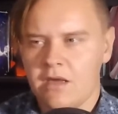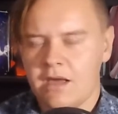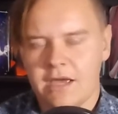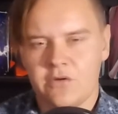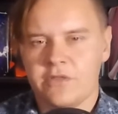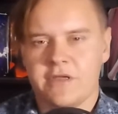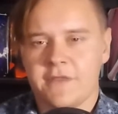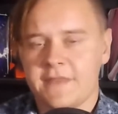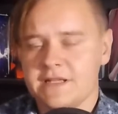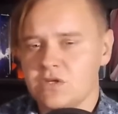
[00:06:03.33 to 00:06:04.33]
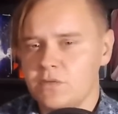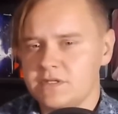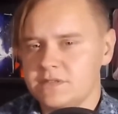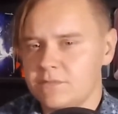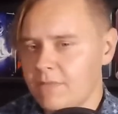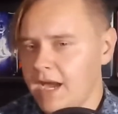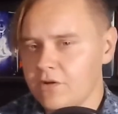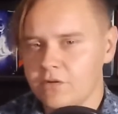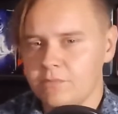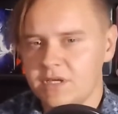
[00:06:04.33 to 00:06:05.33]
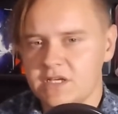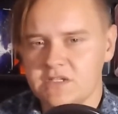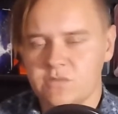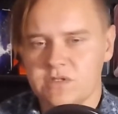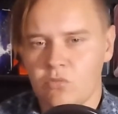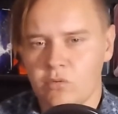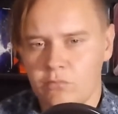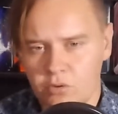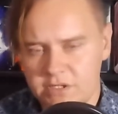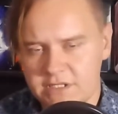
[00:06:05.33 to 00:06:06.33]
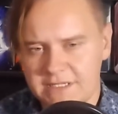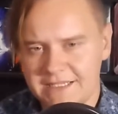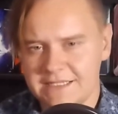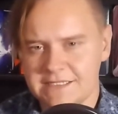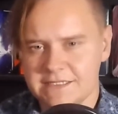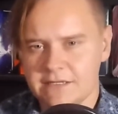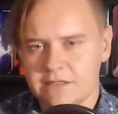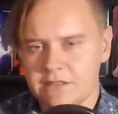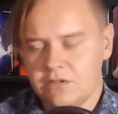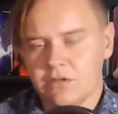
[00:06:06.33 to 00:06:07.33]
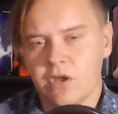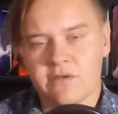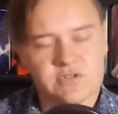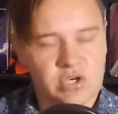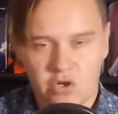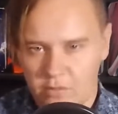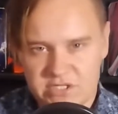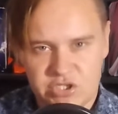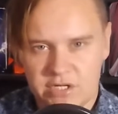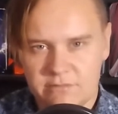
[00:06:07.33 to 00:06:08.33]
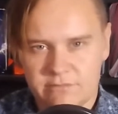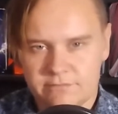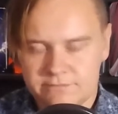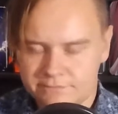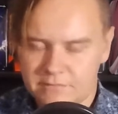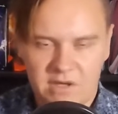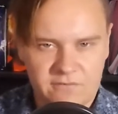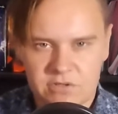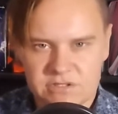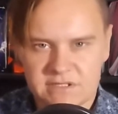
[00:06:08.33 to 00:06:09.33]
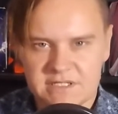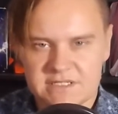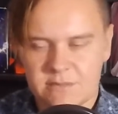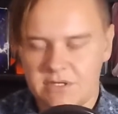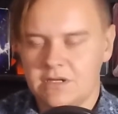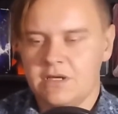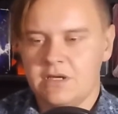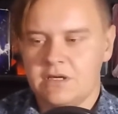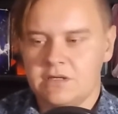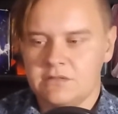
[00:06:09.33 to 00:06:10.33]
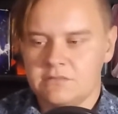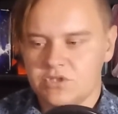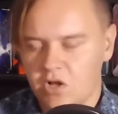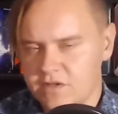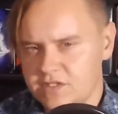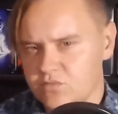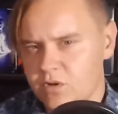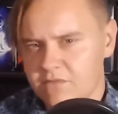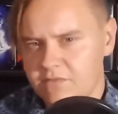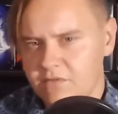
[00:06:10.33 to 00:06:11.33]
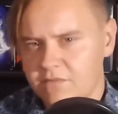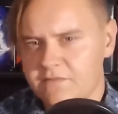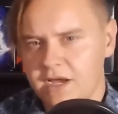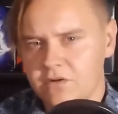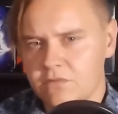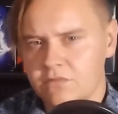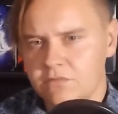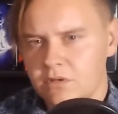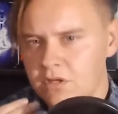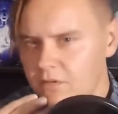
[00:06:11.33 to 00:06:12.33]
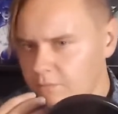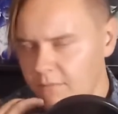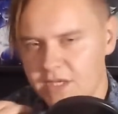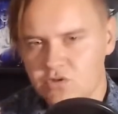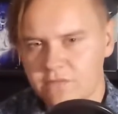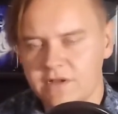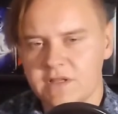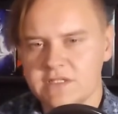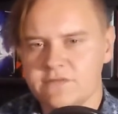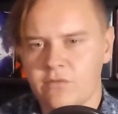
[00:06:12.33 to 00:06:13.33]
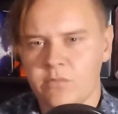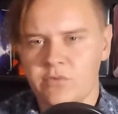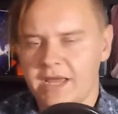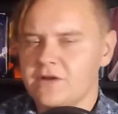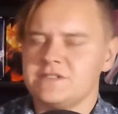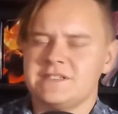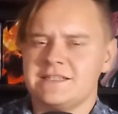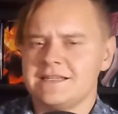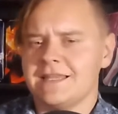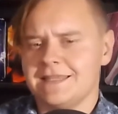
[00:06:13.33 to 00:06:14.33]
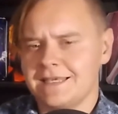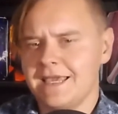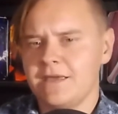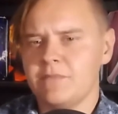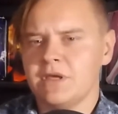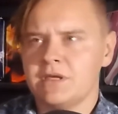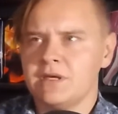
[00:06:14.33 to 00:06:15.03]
I don't think that that's going to matter, because what's more important is none of us are going to question it, at first at least. I mean, Talus is one of the final major villains from Three Houses that's not in the game.